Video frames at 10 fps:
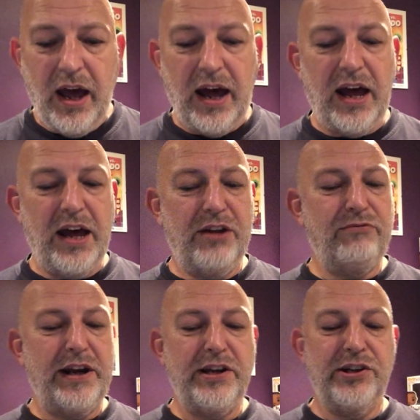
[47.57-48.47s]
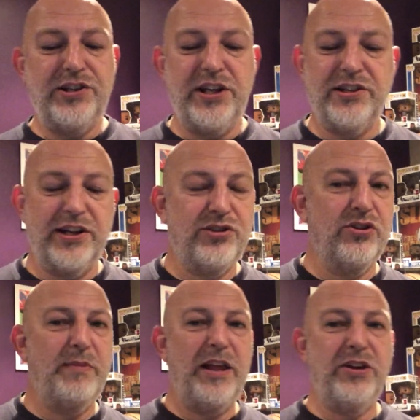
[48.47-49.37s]
Regular season, let's talk
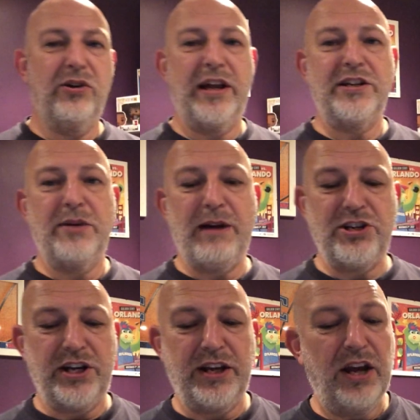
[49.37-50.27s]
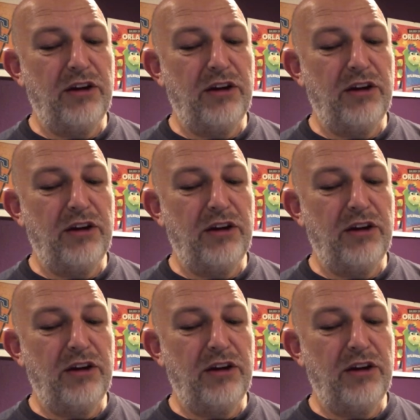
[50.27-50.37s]
about the Orlando Magic.